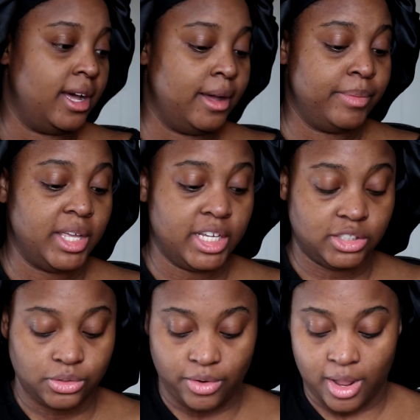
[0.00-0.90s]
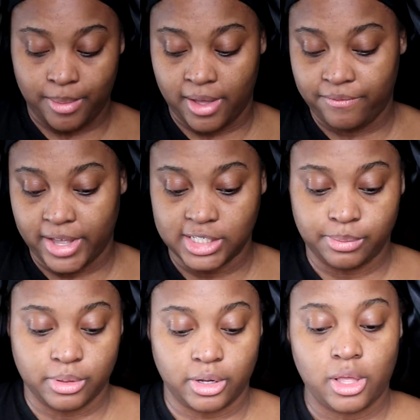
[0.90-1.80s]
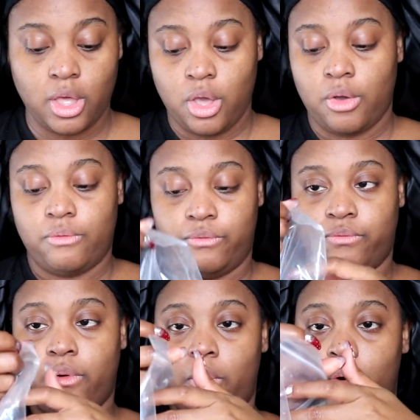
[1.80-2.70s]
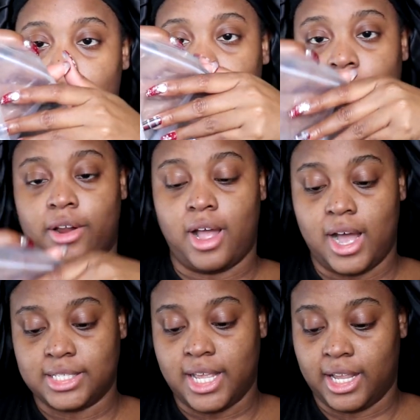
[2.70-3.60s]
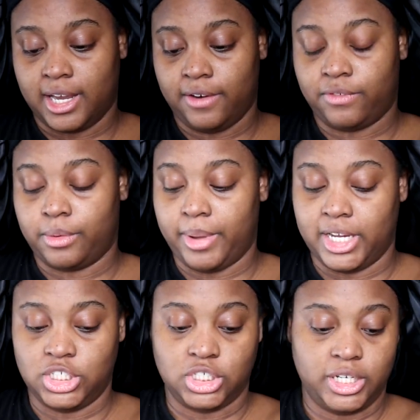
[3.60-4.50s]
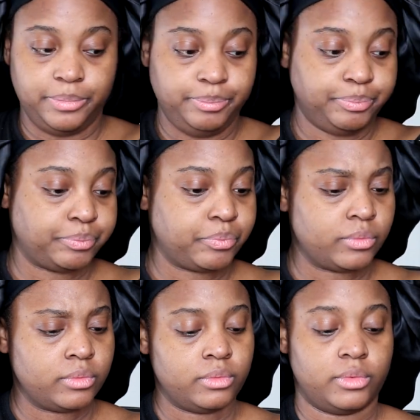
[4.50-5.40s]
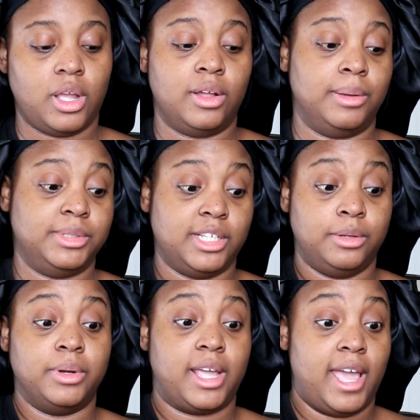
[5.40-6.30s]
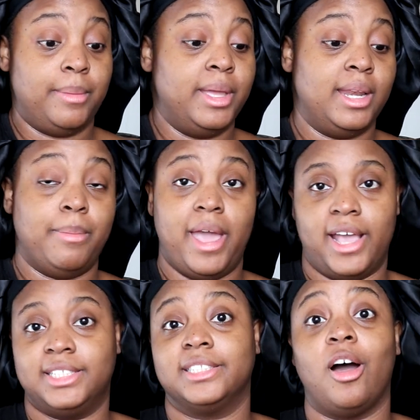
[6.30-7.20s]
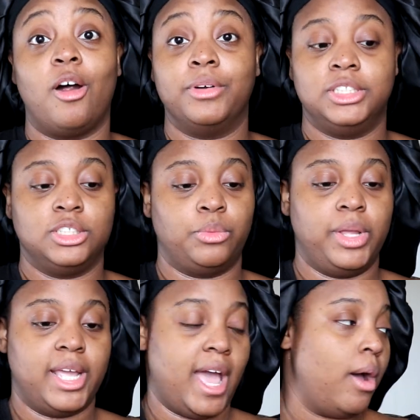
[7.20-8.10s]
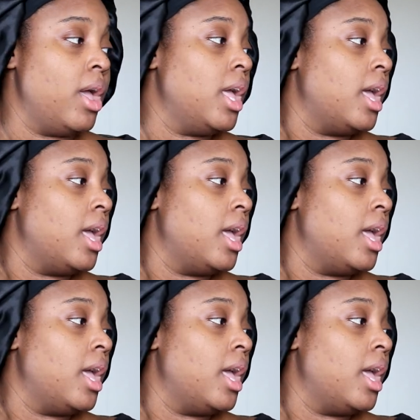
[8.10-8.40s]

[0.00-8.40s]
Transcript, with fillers: um, the Instagram and Facebook for your contact information. Oh, let me show you what came in the bag since I already took the wig out.